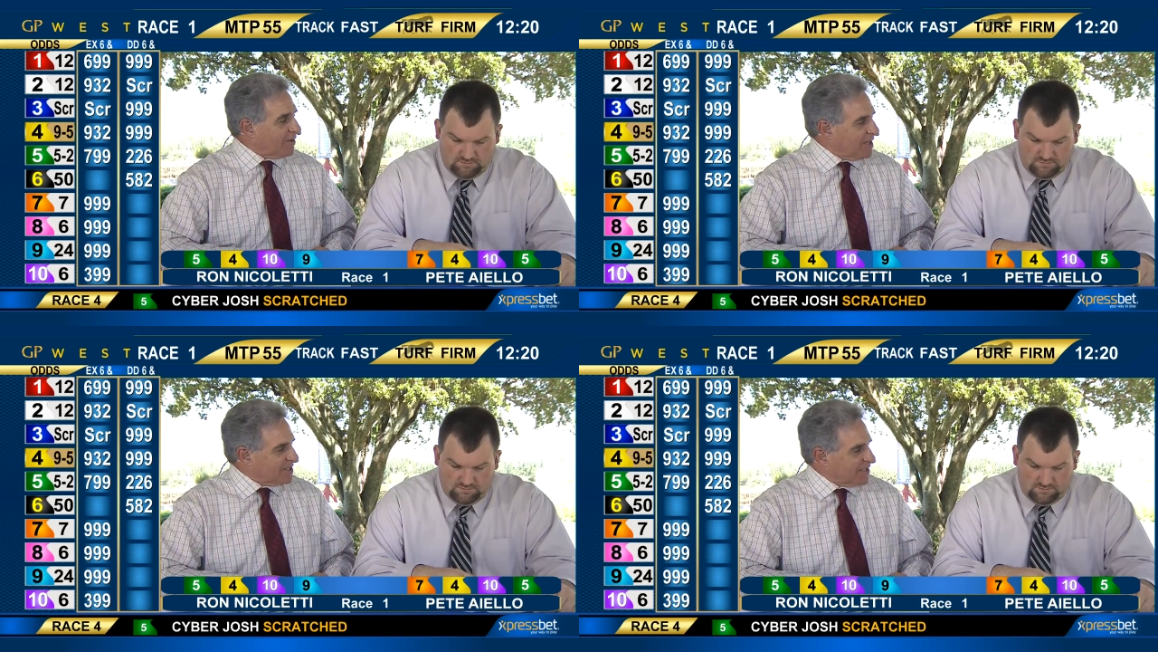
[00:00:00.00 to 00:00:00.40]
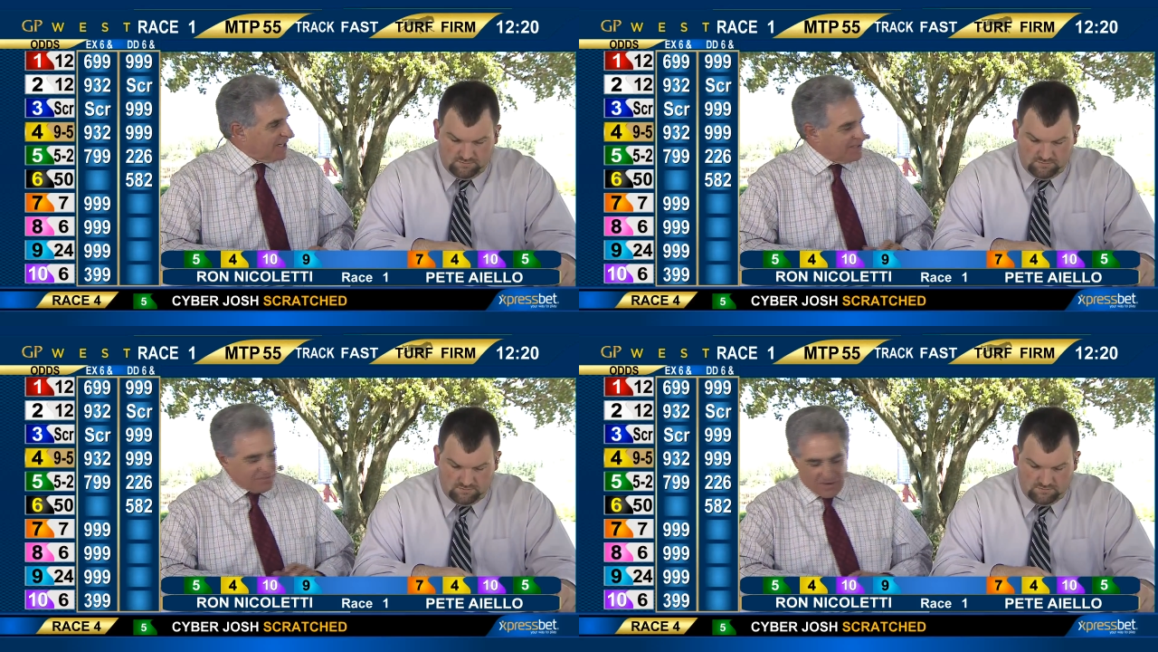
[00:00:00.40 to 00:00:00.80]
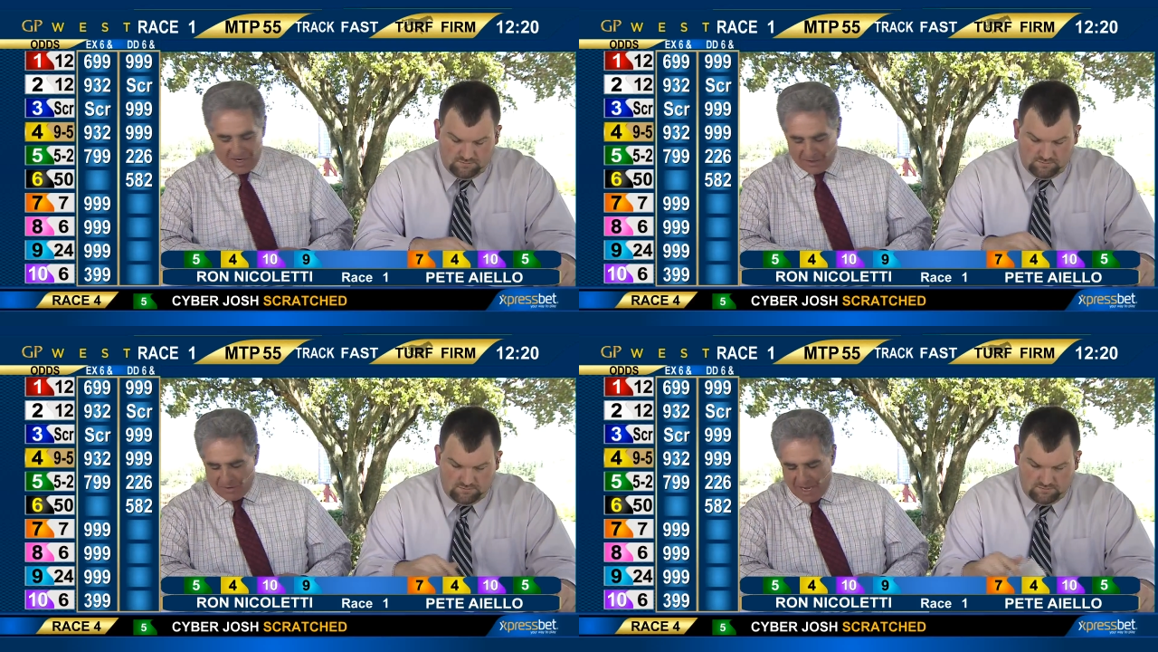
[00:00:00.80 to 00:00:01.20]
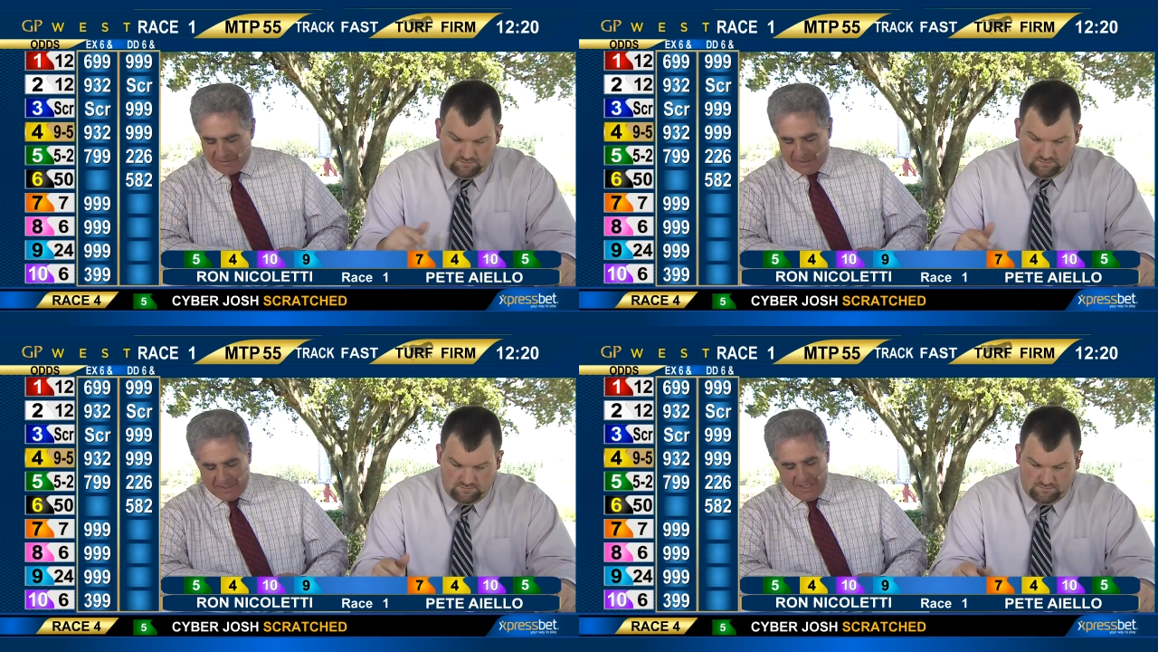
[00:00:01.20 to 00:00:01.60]
Speaker 1: yesterday defying
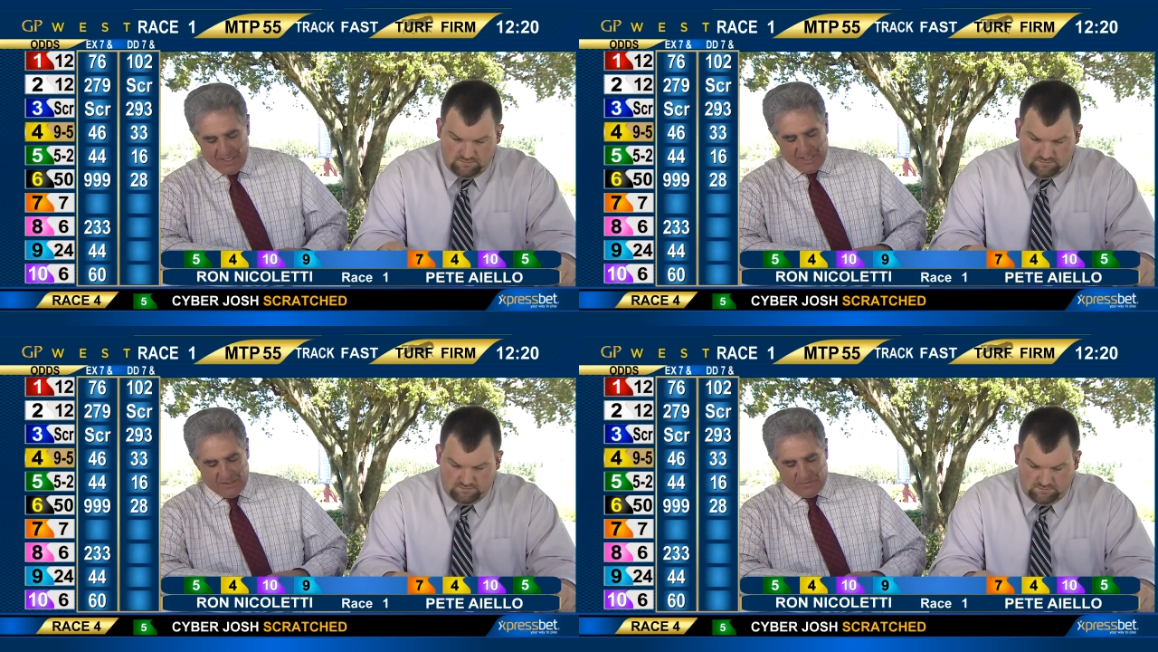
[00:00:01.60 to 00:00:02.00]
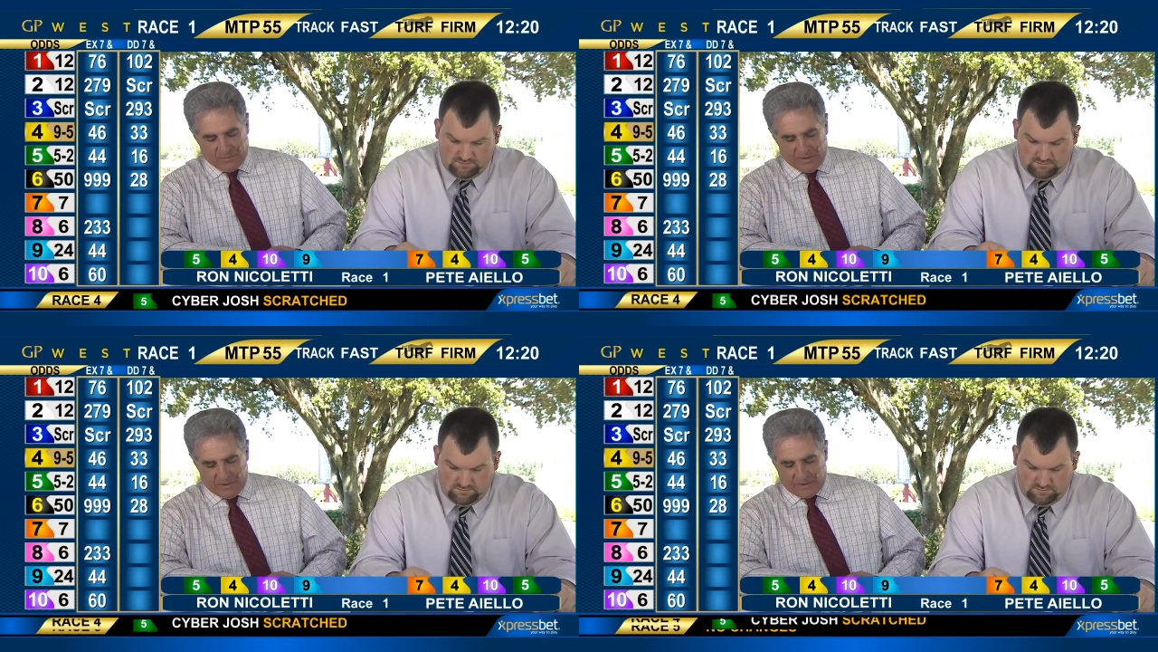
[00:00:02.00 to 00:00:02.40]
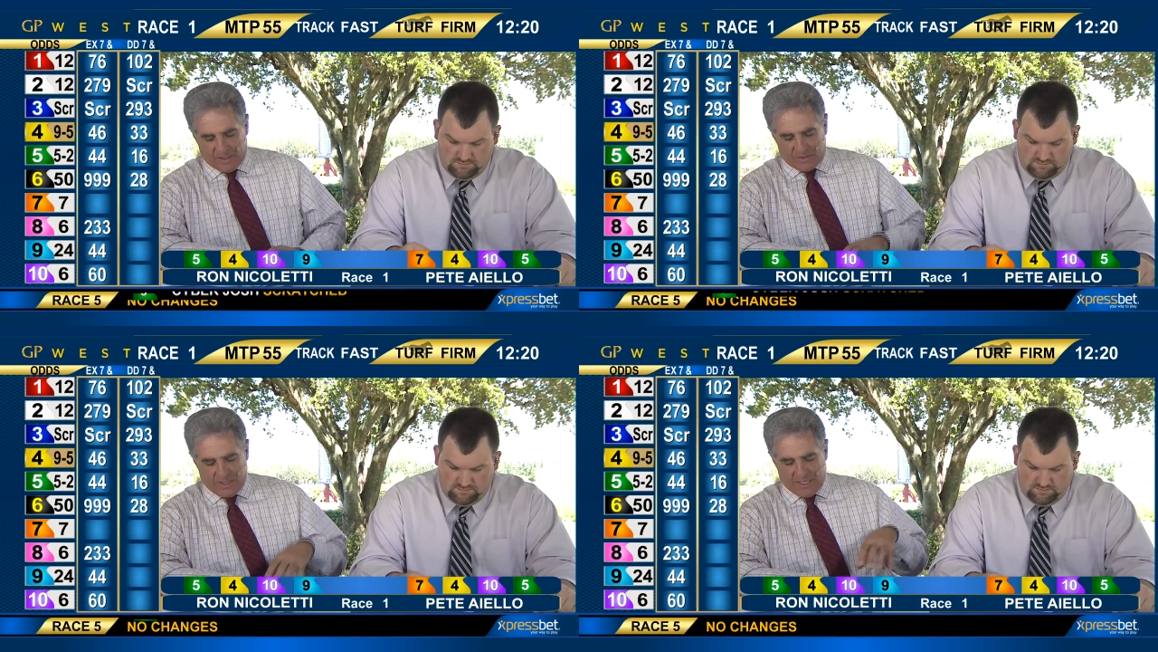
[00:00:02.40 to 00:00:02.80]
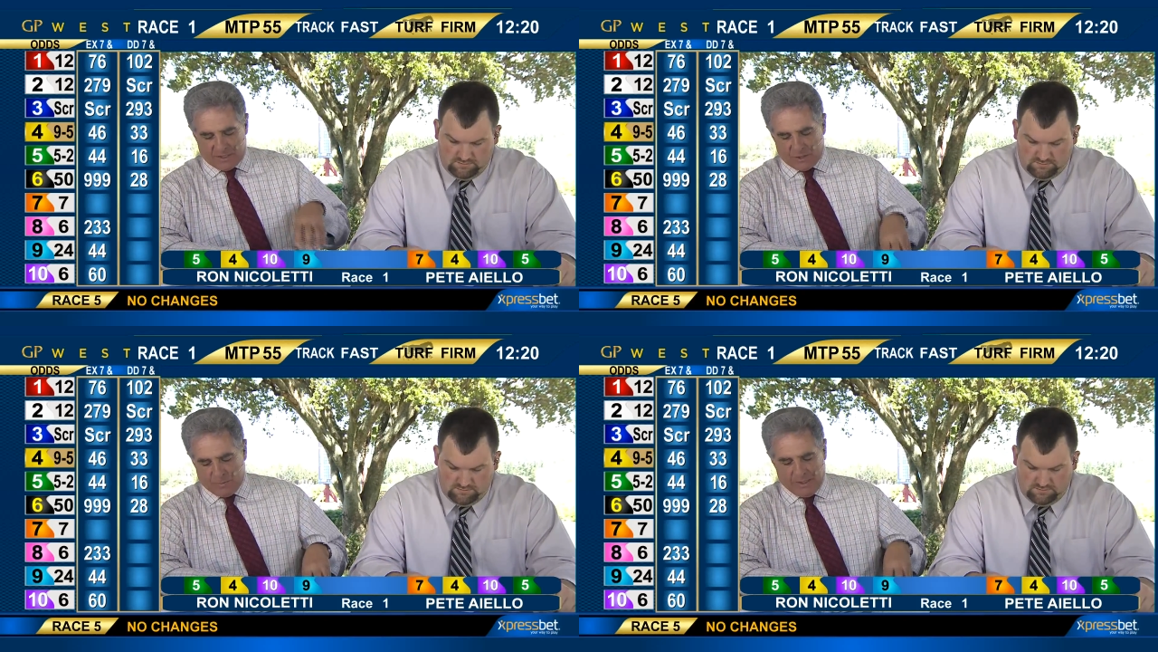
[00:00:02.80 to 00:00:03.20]
gravity in the field. she has
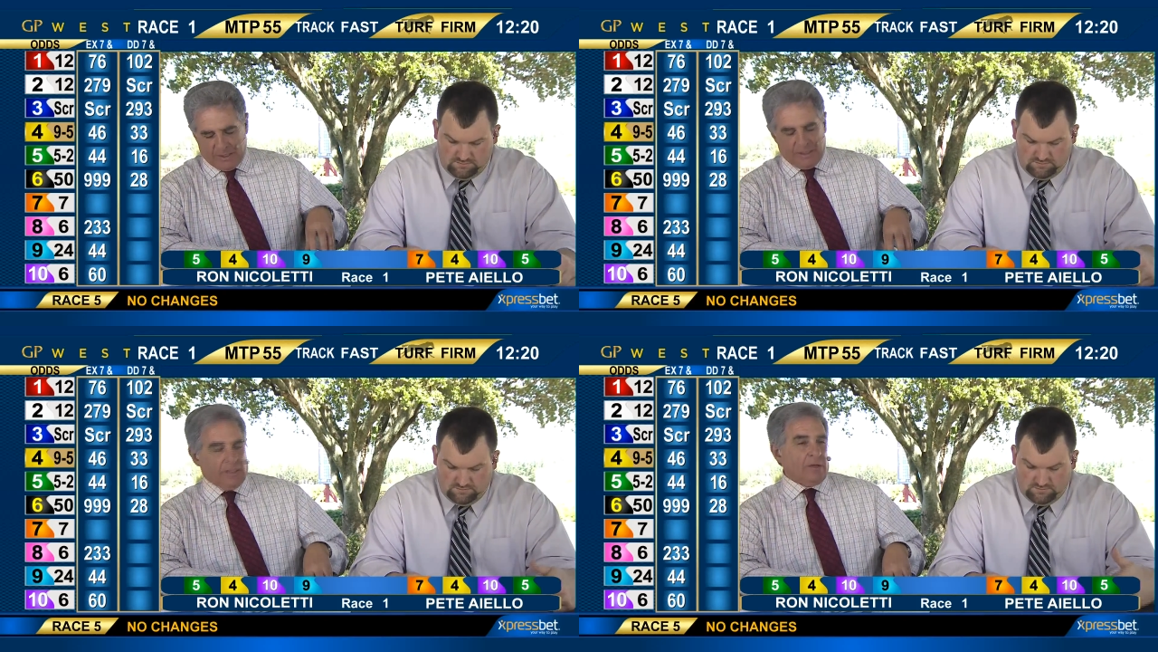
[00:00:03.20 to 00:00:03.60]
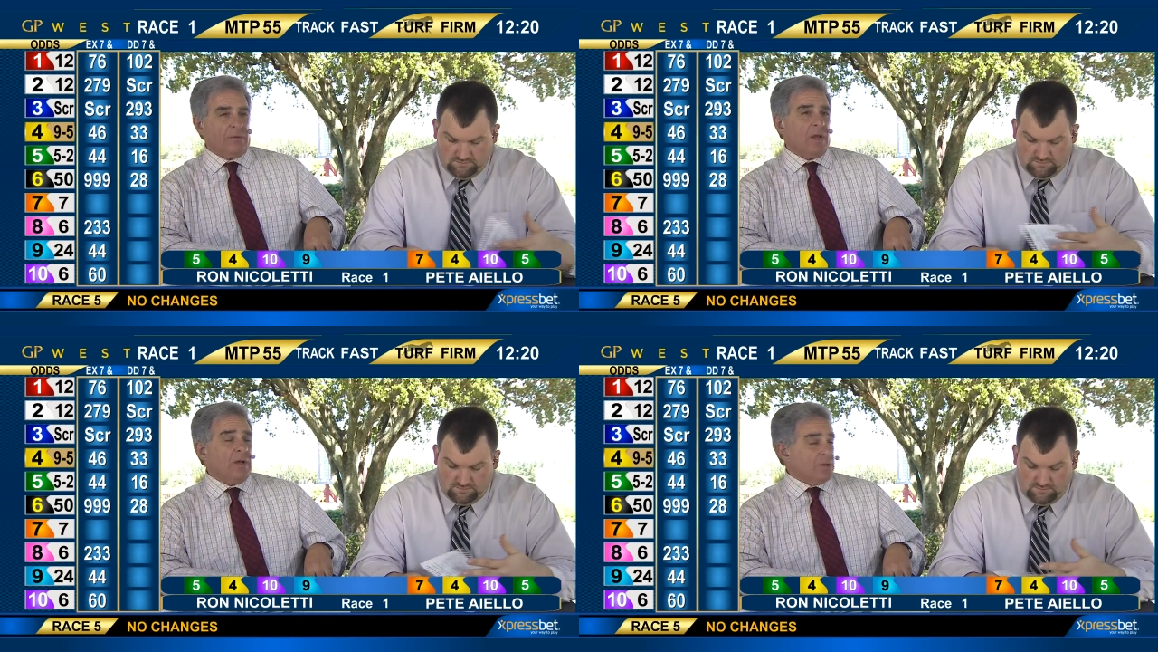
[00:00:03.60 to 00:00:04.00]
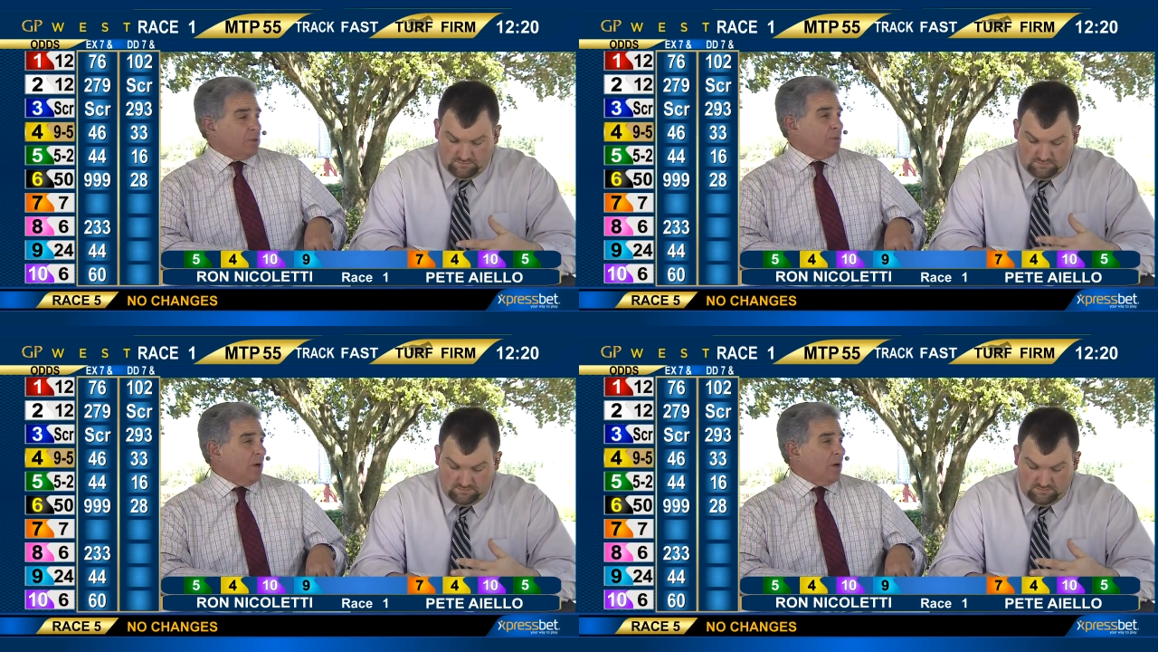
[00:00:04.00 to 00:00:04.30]
the speed needed to, uh,